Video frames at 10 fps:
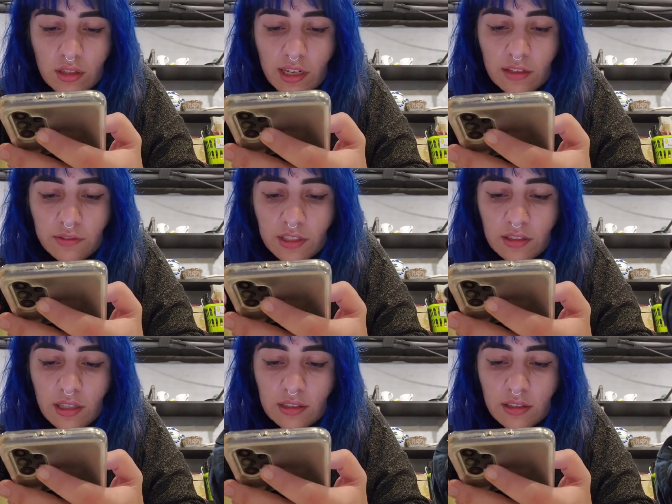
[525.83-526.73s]
carefully
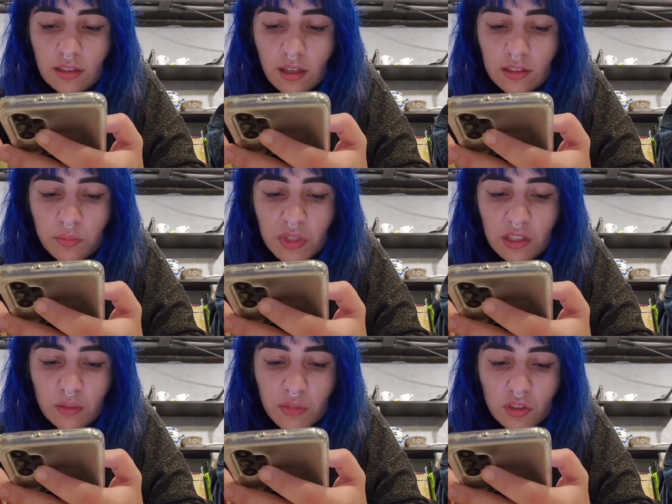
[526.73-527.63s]
selected nuts,
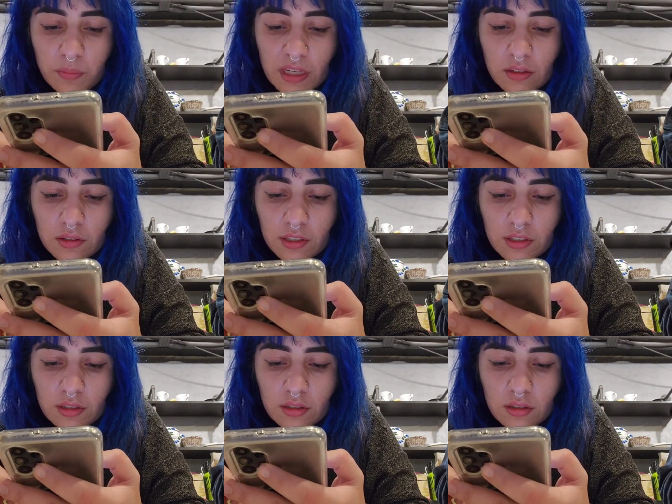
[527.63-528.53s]
peanut milk
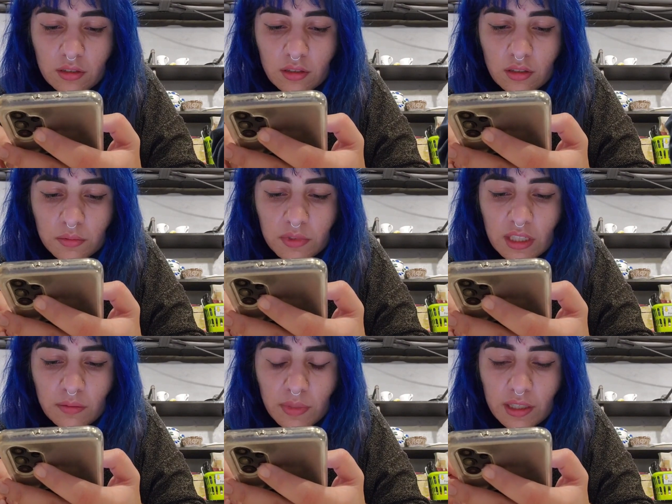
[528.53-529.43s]
powder
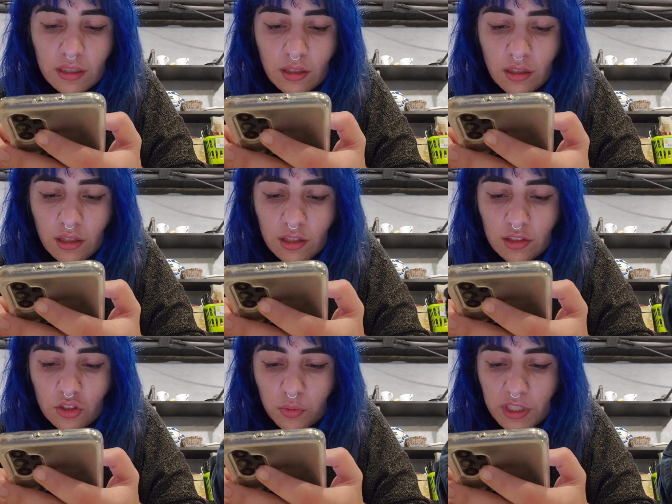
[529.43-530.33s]
obtained by
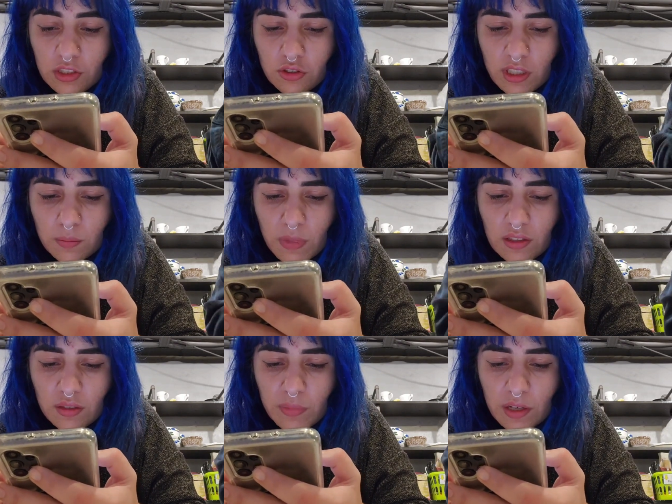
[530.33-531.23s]
spray drying
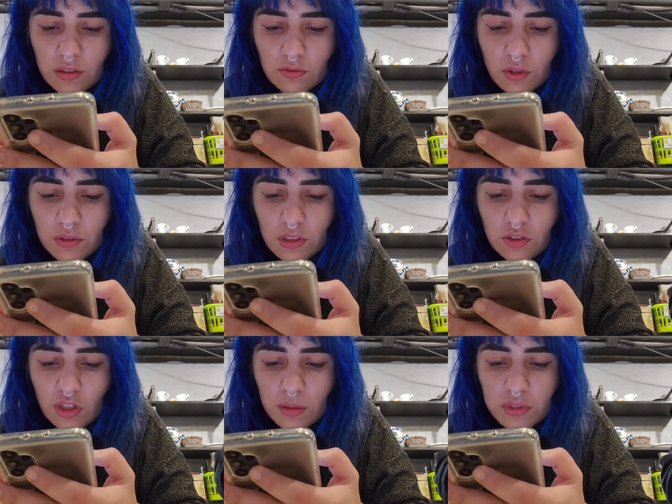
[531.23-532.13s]
method, powder roasted
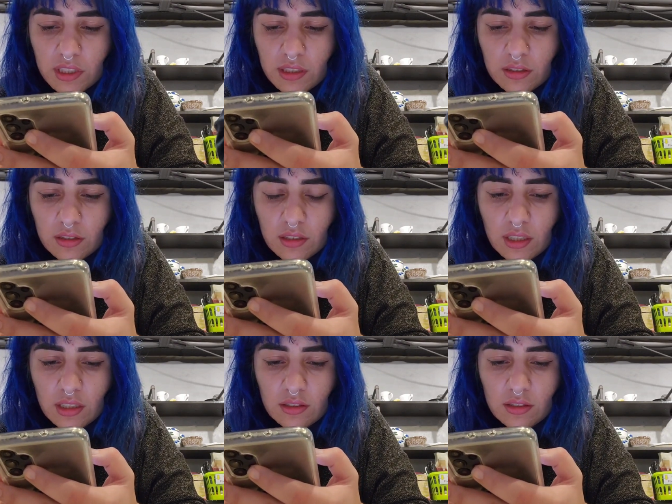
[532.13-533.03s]
Jobs Tears
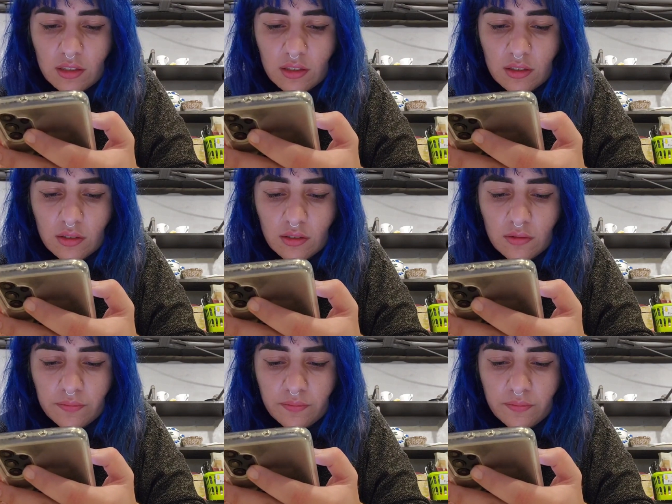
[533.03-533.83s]
tea cereal.